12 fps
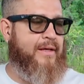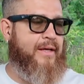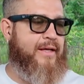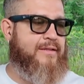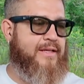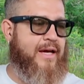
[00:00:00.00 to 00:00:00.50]

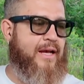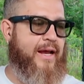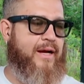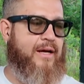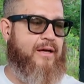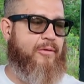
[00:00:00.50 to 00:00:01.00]
it's got
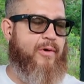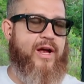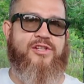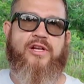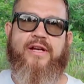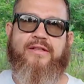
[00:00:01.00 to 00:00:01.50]
like a
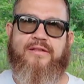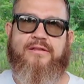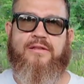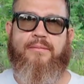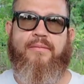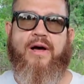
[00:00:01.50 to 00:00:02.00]
ratcheting
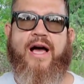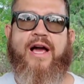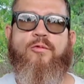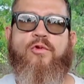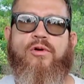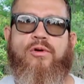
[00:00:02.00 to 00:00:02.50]
system. I
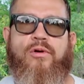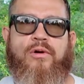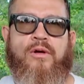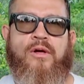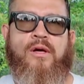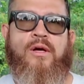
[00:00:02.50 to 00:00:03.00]
will
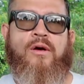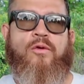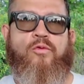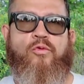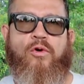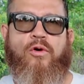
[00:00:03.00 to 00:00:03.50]

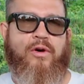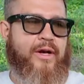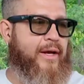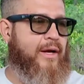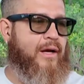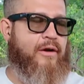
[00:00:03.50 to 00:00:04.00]
roll
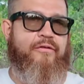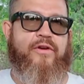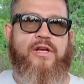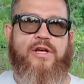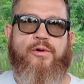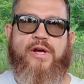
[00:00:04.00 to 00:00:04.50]
in a
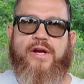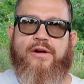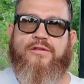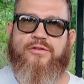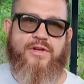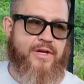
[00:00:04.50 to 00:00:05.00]
video
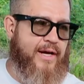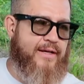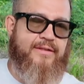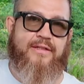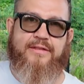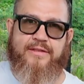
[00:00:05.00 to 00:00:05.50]
here so you
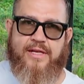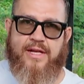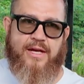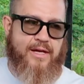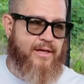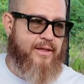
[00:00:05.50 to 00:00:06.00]
guys can
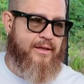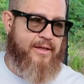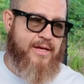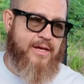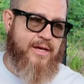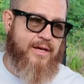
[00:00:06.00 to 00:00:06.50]
see
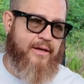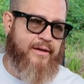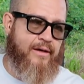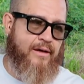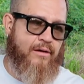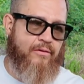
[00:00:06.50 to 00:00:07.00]
the
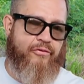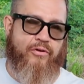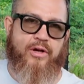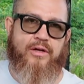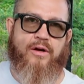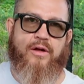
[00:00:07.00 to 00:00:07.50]

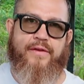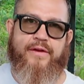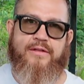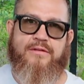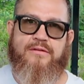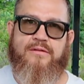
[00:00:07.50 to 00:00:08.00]
front on
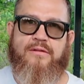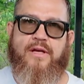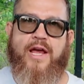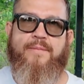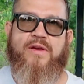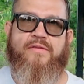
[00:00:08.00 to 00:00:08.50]
this
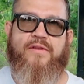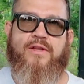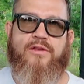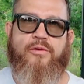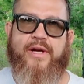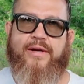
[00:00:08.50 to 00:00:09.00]

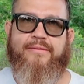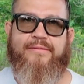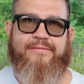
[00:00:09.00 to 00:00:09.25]
AP53.